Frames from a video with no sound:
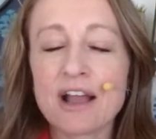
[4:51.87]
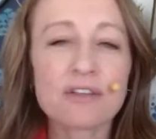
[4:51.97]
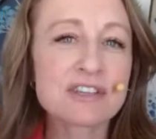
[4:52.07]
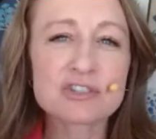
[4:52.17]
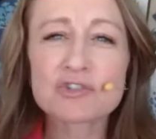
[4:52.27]

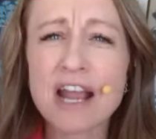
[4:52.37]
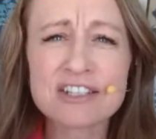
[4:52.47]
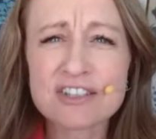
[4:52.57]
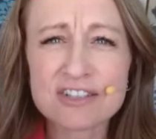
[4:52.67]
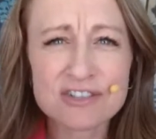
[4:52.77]
only
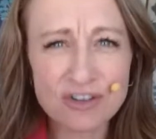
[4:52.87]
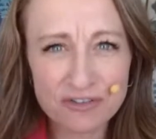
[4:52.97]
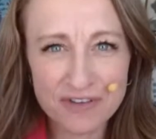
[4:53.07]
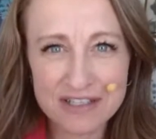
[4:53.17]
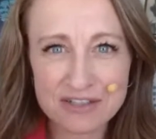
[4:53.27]
scratched the
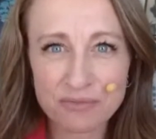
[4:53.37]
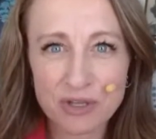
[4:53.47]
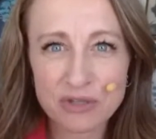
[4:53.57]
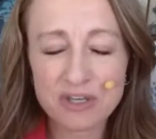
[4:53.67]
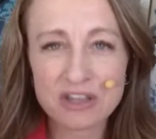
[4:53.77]
surface of
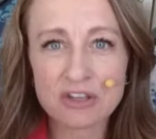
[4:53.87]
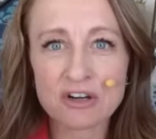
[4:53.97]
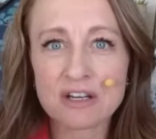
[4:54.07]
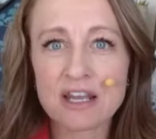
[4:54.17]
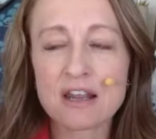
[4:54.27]
what you can
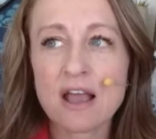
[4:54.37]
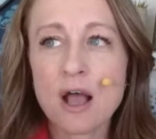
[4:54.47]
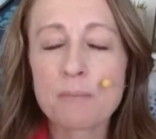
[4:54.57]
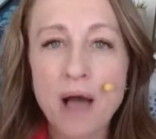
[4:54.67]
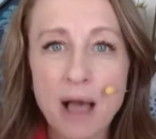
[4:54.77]
learn. And
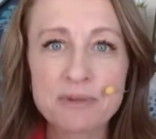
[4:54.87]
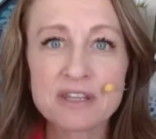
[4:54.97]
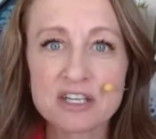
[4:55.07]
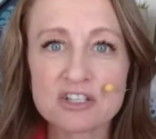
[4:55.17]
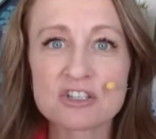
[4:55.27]

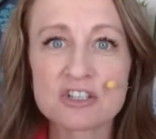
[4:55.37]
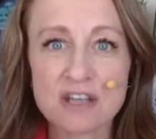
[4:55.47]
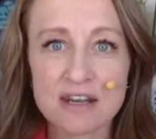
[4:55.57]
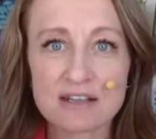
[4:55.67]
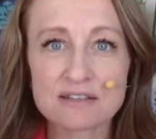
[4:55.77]
population
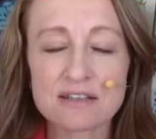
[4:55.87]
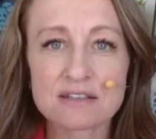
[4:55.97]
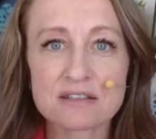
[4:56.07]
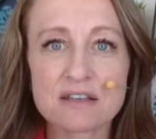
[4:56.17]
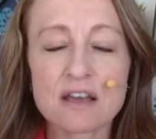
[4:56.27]
genetics
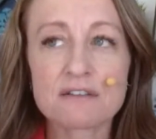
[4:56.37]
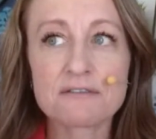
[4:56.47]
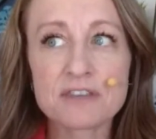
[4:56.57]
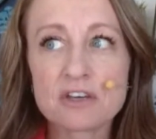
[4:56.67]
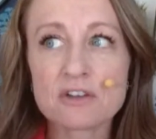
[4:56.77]
is a
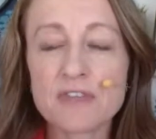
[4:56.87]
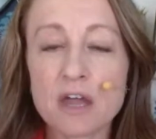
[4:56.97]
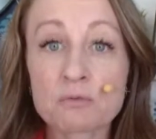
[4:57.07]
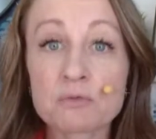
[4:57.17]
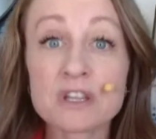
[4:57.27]
field
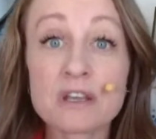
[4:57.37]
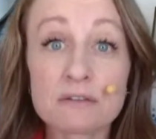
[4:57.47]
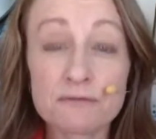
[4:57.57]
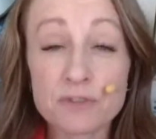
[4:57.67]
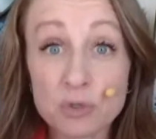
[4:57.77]
that really
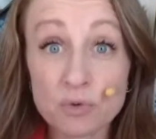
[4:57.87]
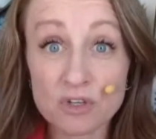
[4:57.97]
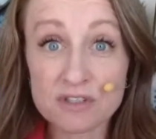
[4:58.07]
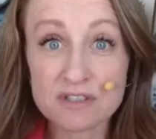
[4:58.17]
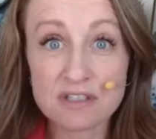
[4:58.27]

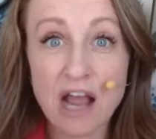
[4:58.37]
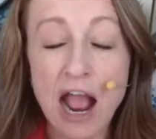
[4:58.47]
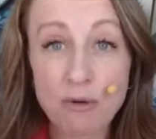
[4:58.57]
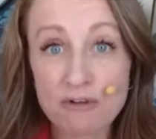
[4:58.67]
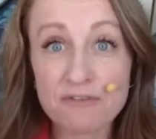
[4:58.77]
fuels
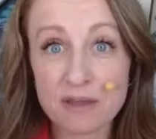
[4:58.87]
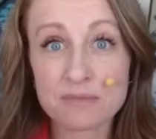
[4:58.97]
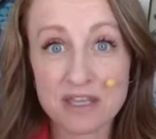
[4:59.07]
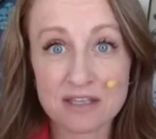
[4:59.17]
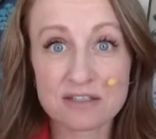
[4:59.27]
our
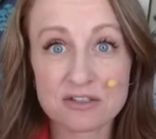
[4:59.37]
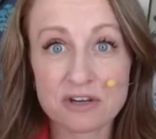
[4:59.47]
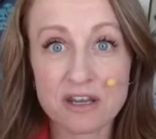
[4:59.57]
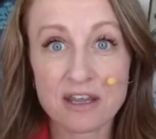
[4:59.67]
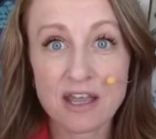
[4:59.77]
family
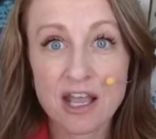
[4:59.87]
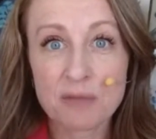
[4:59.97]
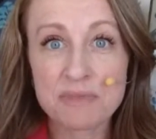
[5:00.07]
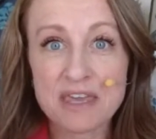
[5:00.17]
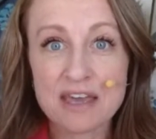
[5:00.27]
history
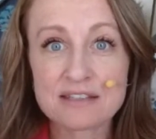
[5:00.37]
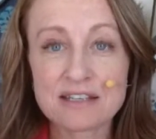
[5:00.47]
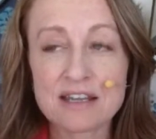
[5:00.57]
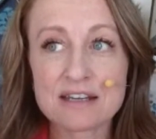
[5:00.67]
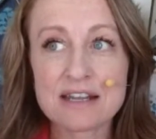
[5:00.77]
because
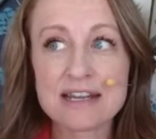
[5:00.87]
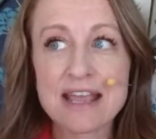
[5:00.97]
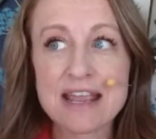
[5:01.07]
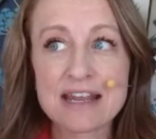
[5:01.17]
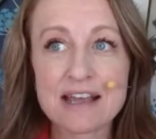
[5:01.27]
it
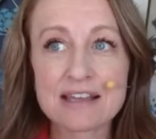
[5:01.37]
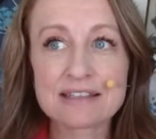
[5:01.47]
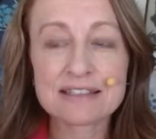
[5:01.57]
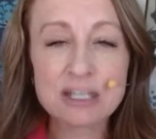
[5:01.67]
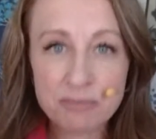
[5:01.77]
it
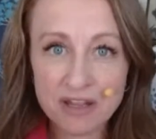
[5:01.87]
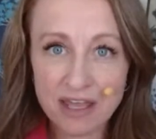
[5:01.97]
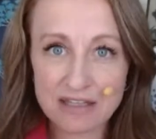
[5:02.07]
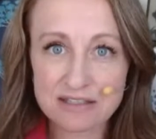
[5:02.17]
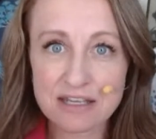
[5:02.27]

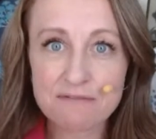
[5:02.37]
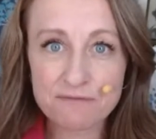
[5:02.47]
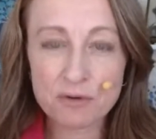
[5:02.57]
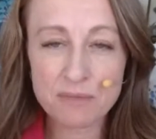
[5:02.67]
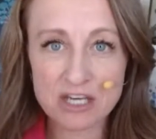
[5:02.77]
assimilates
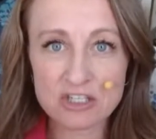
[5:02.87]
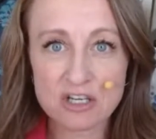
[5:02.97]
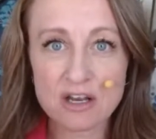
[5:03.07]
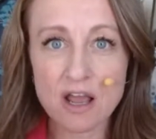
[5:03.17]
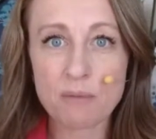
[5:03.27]

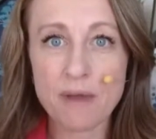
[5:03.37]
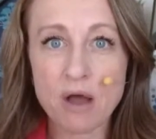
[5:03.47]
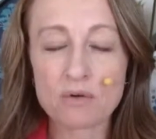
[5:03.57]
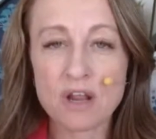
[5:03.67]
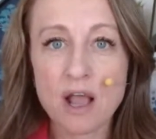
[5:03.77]
information
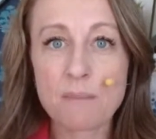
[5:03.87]
about